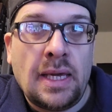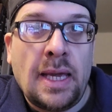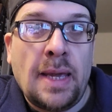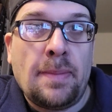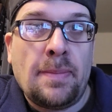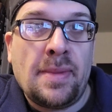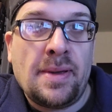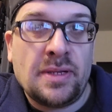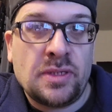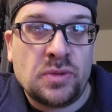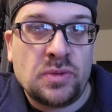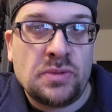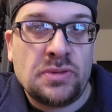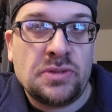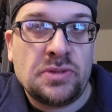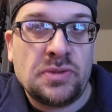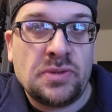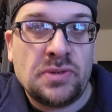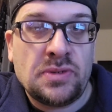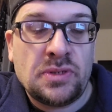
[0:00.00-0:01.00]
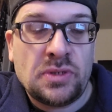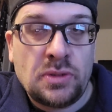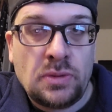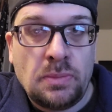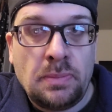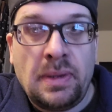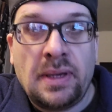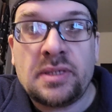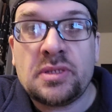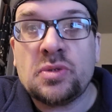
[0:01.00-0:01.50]
and
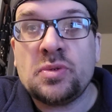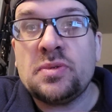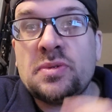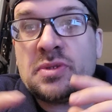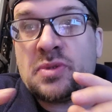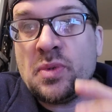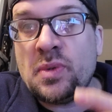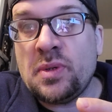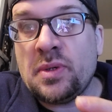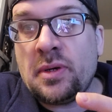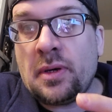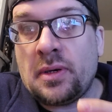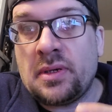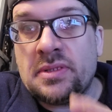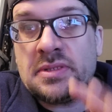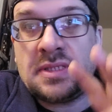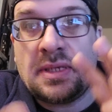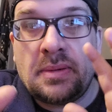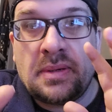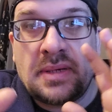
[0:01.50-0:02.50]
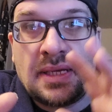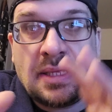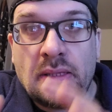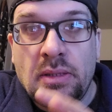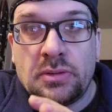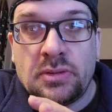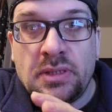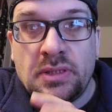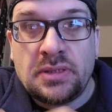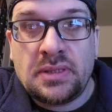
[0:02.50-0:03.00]
Madison Square Garden? Sorry, got a
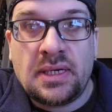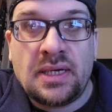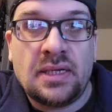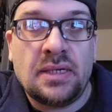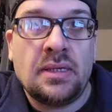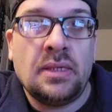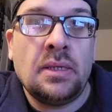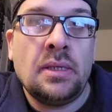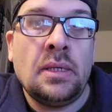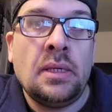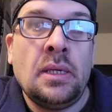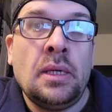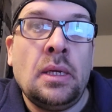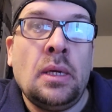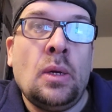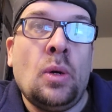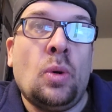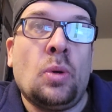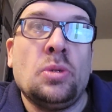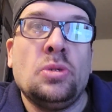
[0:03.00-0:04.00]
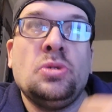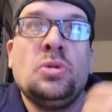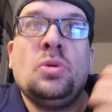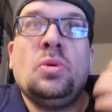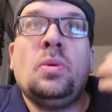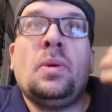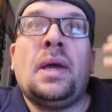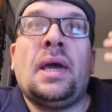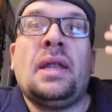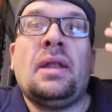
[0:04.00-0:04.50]
little tongue-tied. Or do
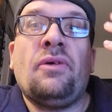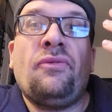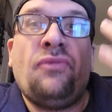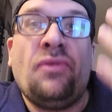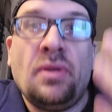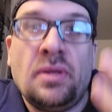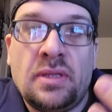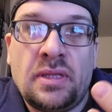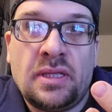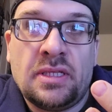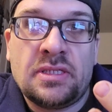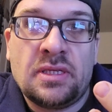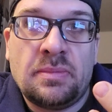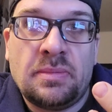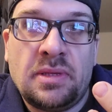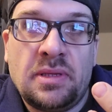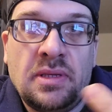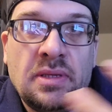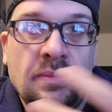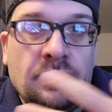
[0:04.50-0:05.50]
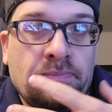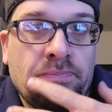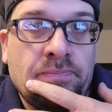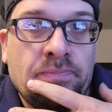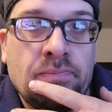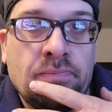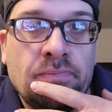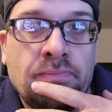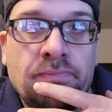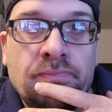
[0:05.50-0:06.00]
you had a feeling that's going to be him?
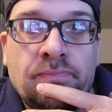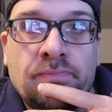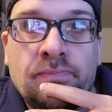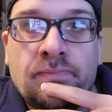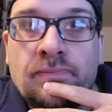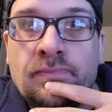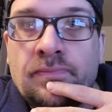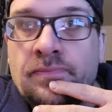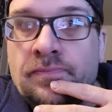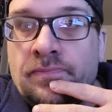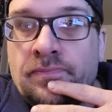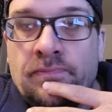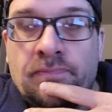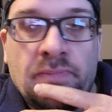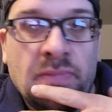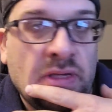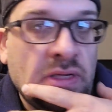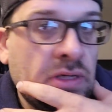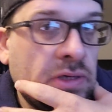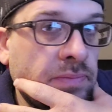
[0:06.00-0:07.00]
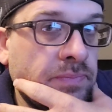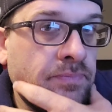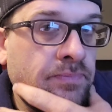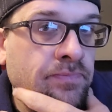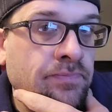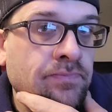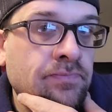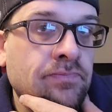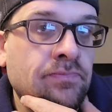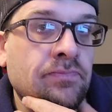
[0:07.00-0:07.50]
You know?
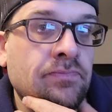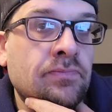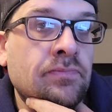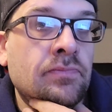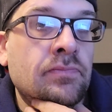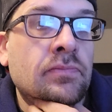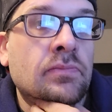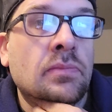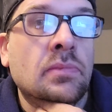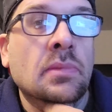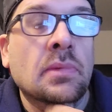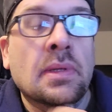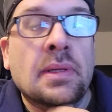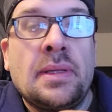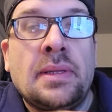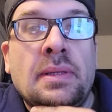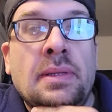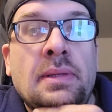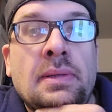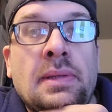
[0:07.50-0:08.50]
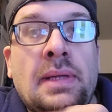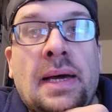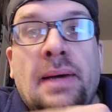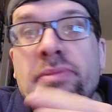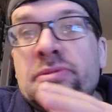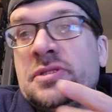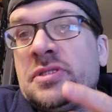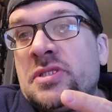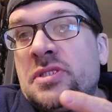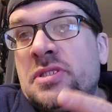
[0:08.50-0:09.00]

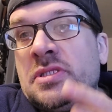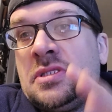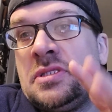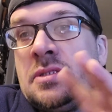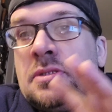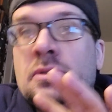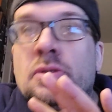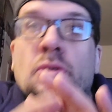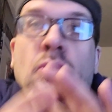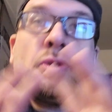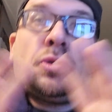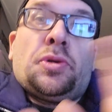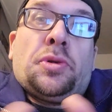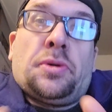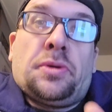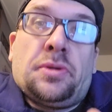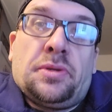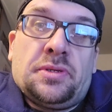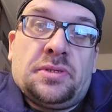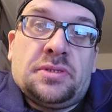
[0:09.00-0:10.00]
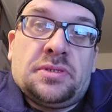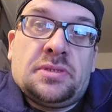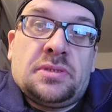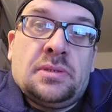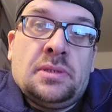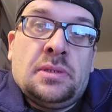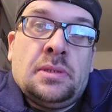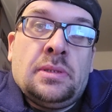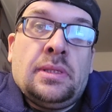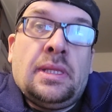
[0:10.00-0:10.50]
I'm just curious.
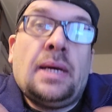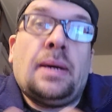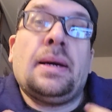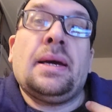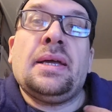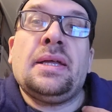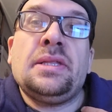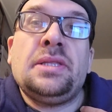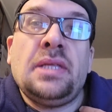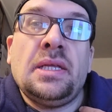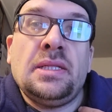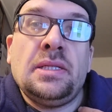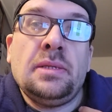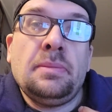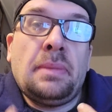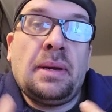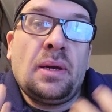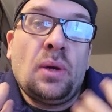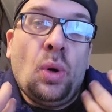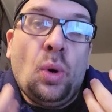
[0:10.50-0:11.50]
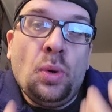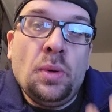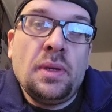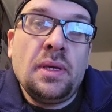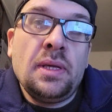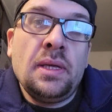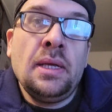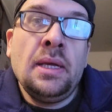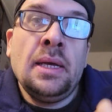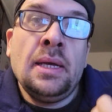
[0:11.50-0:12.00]
Now, I attended my
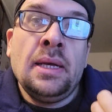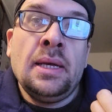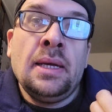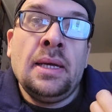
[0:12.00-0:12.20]
only